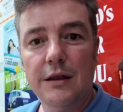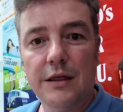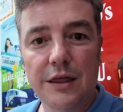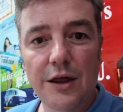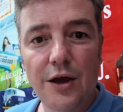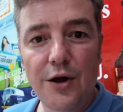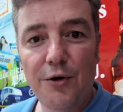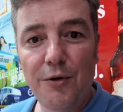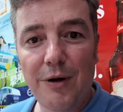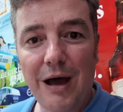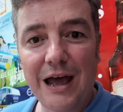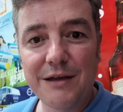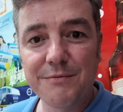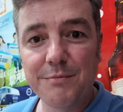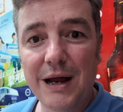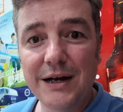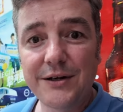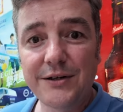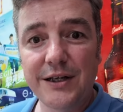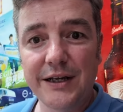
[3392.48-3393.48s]
So I've
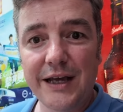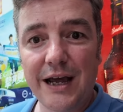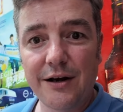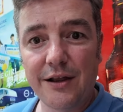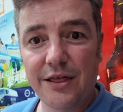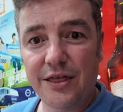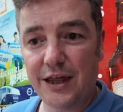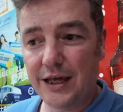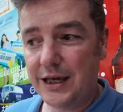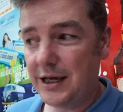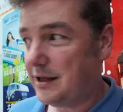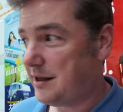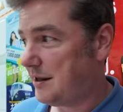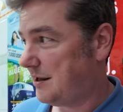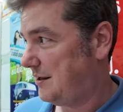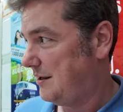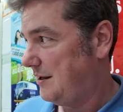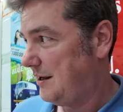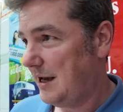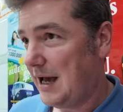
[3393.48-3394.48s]
managed to get a seat.
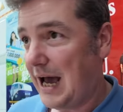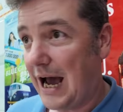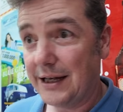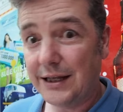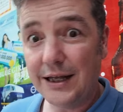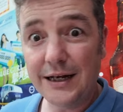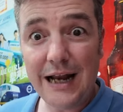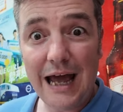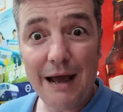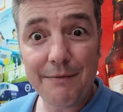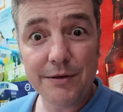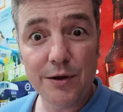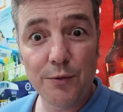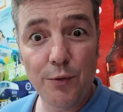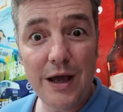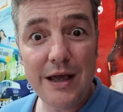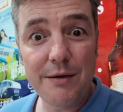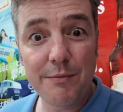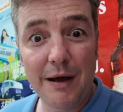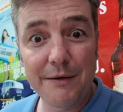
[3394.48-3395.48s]
I didn't have to
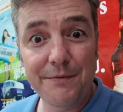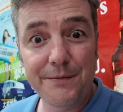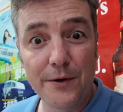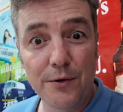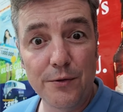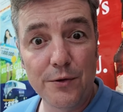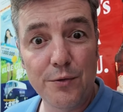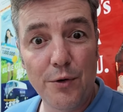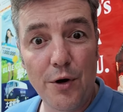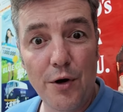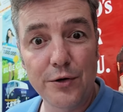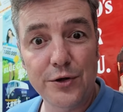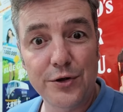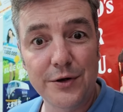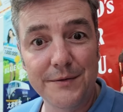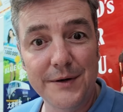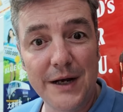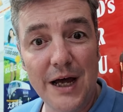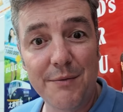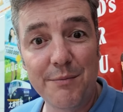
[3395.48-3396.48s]
wait my full
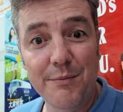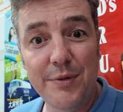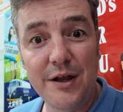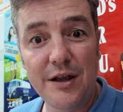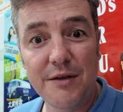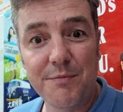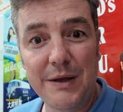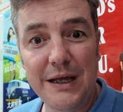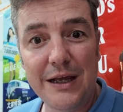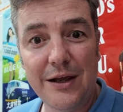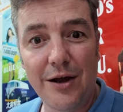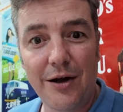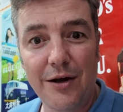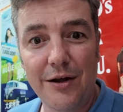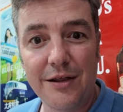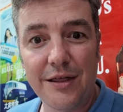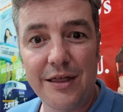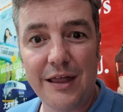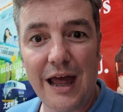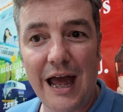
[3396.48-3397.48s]
quota of numbers
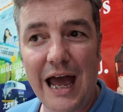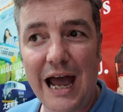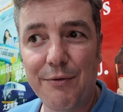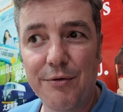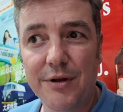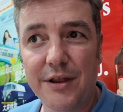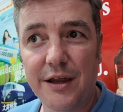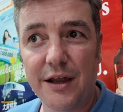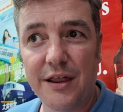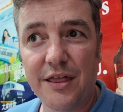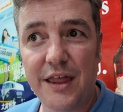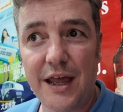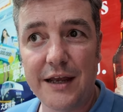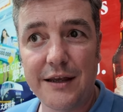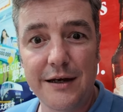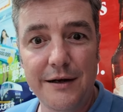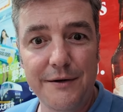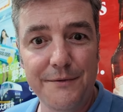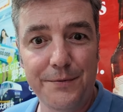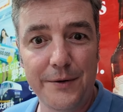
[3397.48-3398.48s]
because I was just
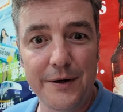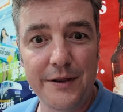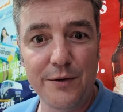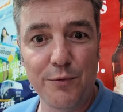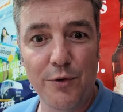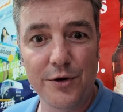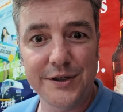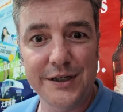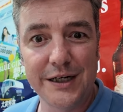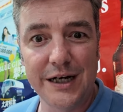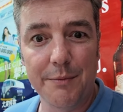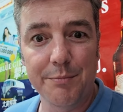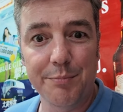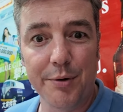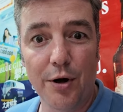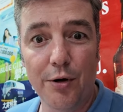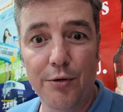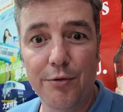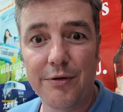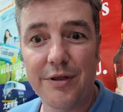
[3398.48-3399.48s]
sitting in front of the washing up
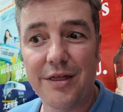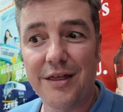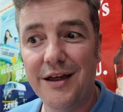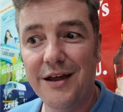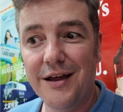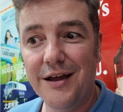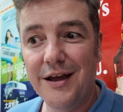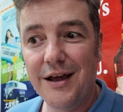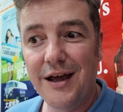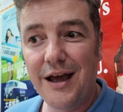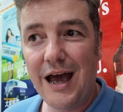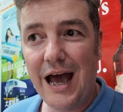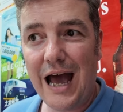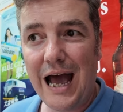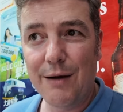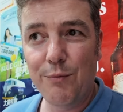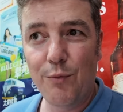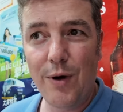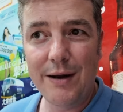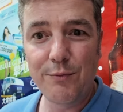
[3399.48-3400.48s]
bowl.
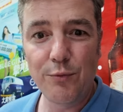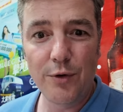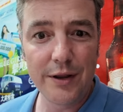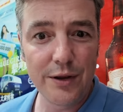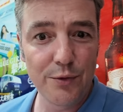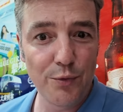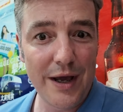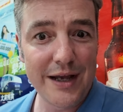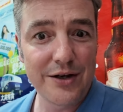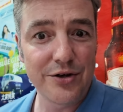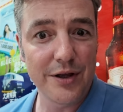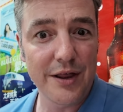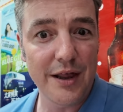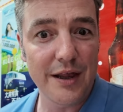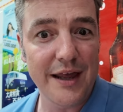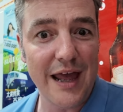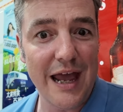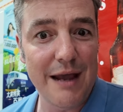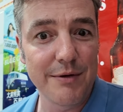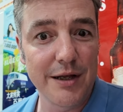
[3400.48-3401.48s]
And when one of the
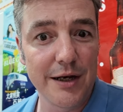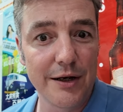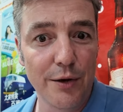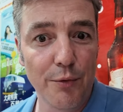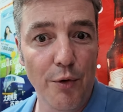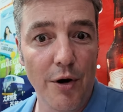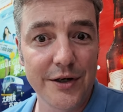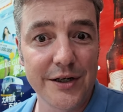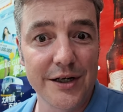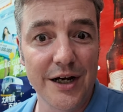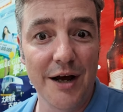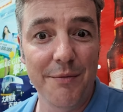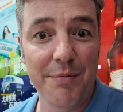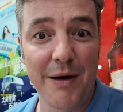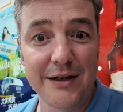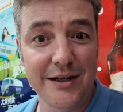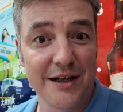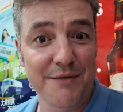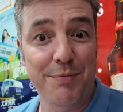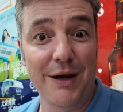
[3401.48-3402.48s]
waitresses came to do washing up,
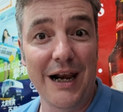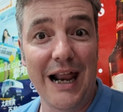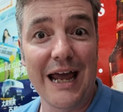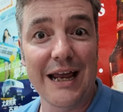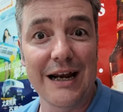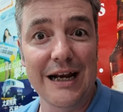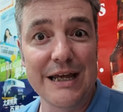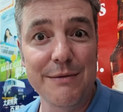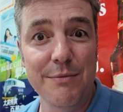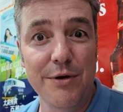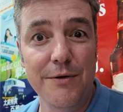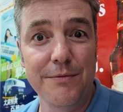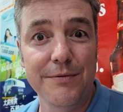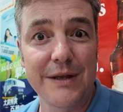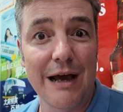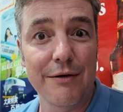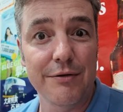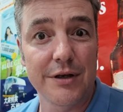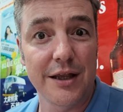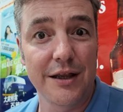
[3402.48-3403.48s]
I just politely moved
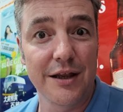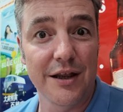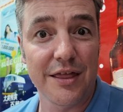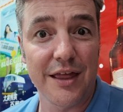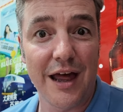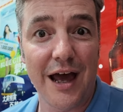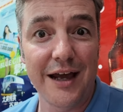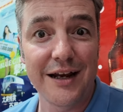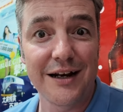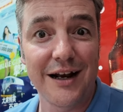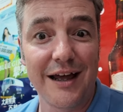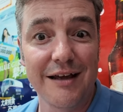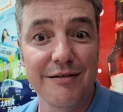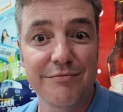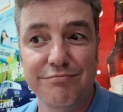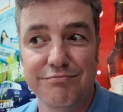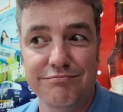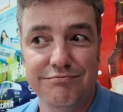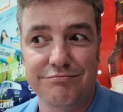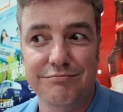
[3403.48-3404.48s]
out to the side like
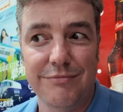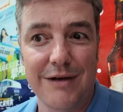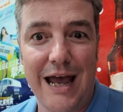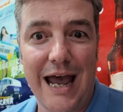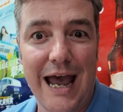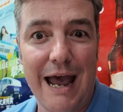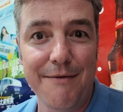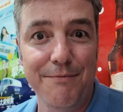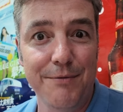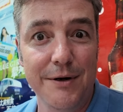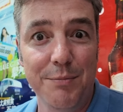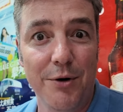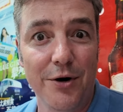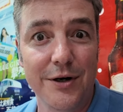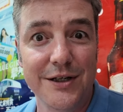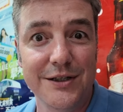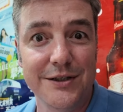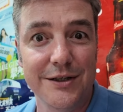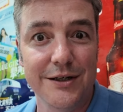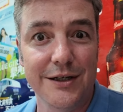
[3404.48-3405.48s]

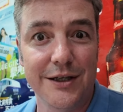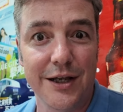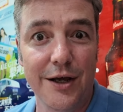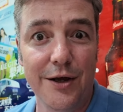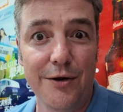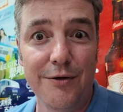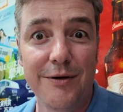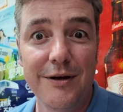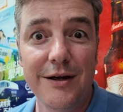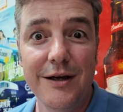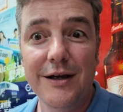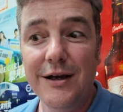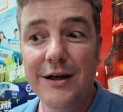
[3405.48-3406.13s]
everybody should do.